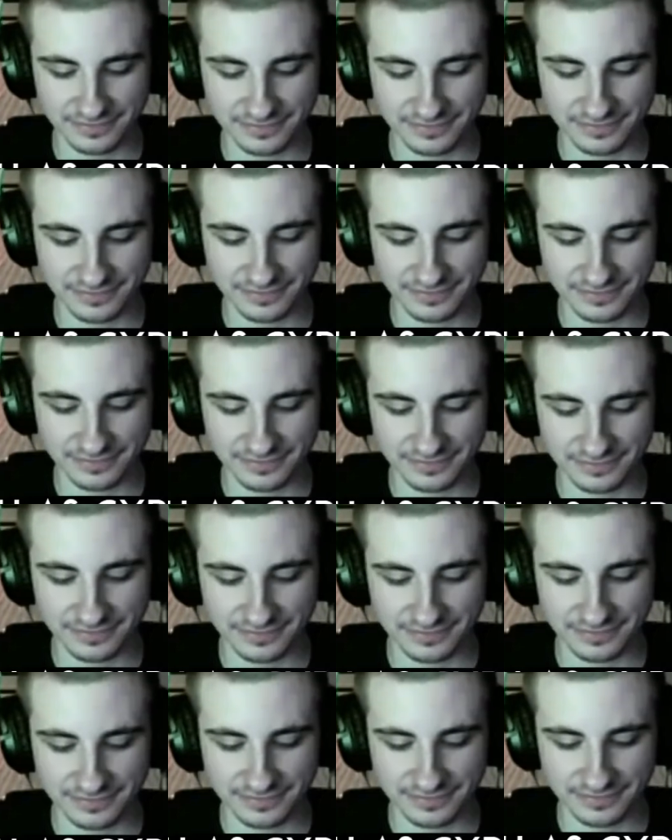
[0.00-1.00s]

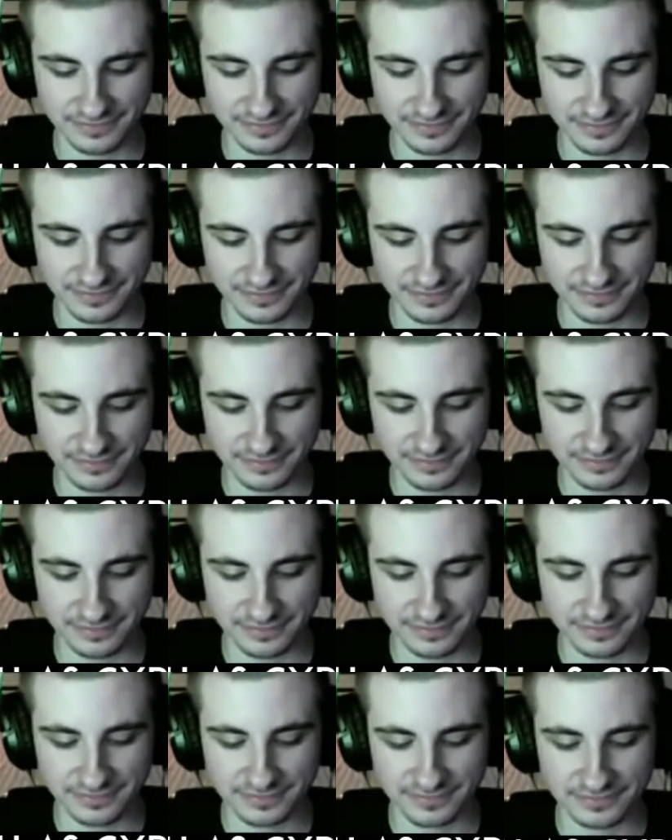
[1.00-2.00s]

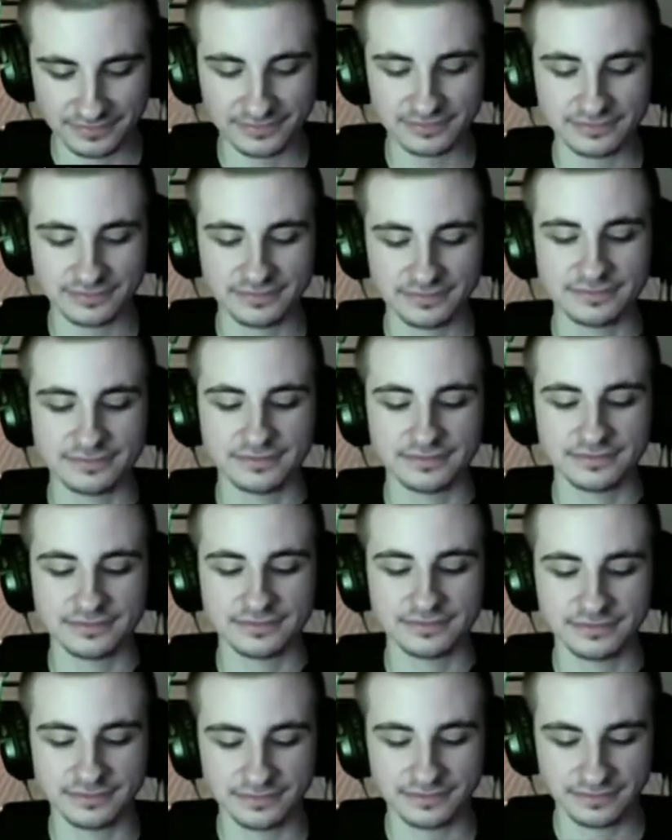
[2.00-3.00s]

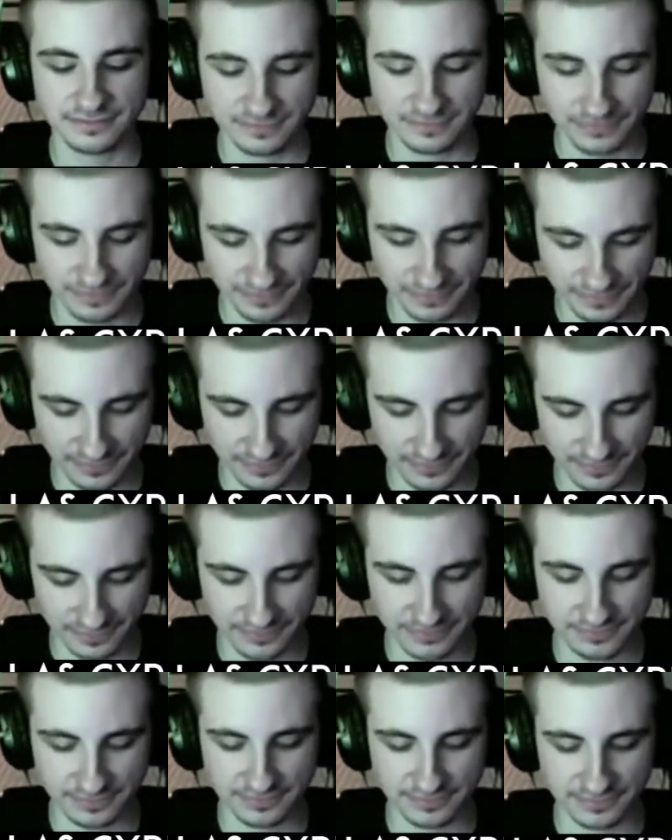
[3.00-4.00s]

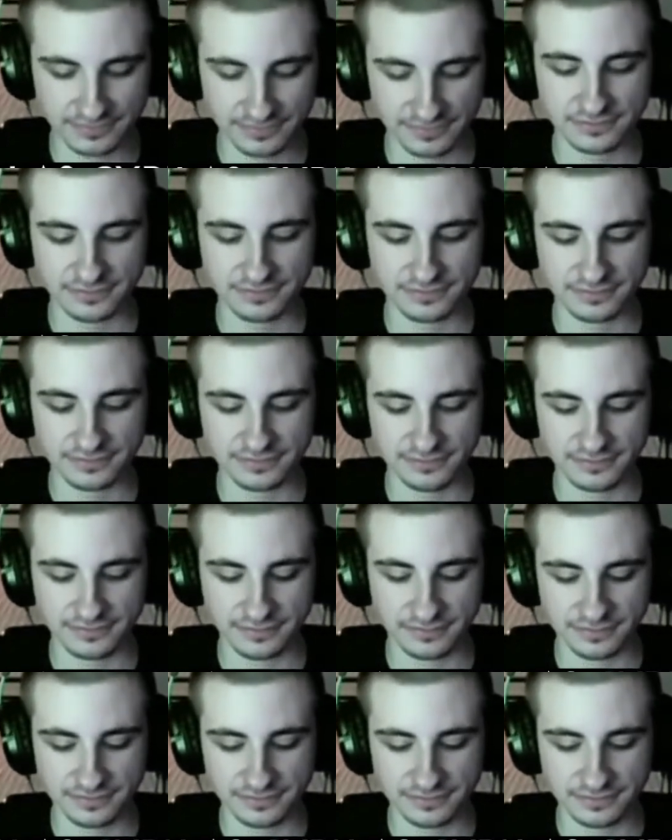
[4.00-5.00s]

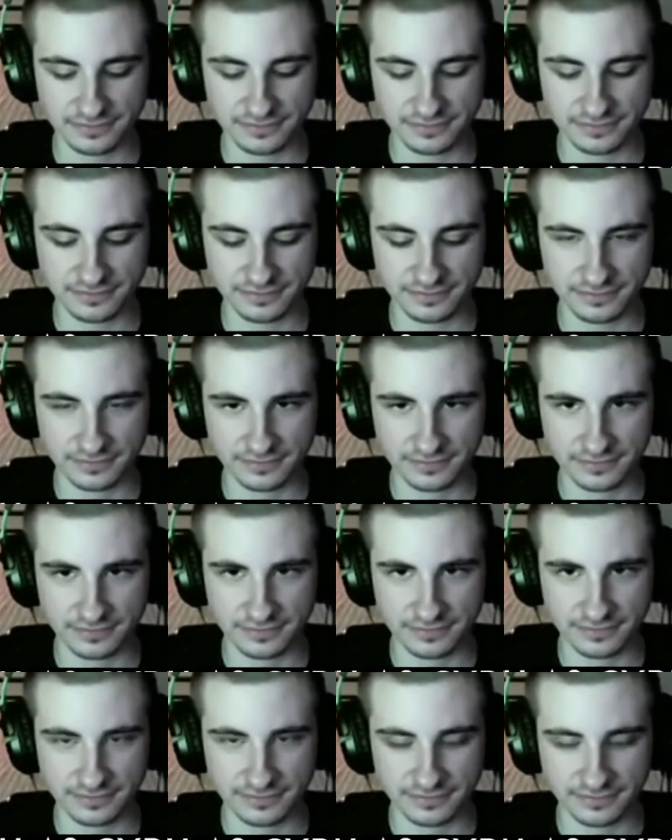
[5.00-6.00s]

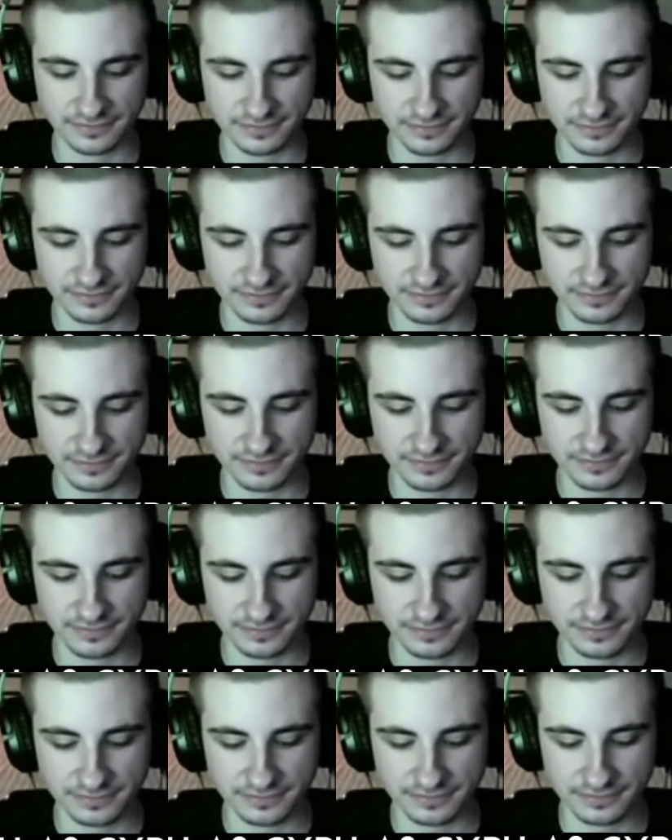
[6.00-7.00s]

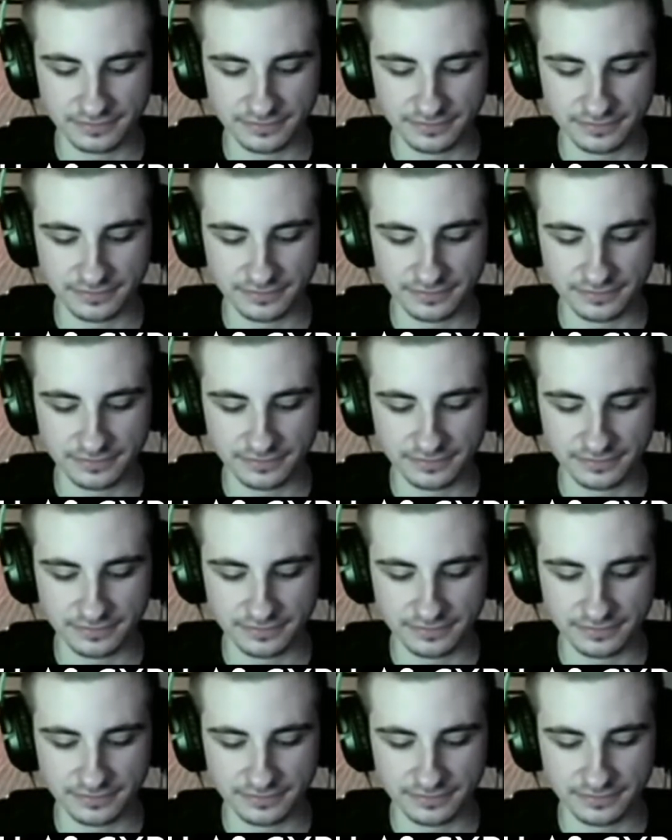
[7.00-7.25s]
[no speech]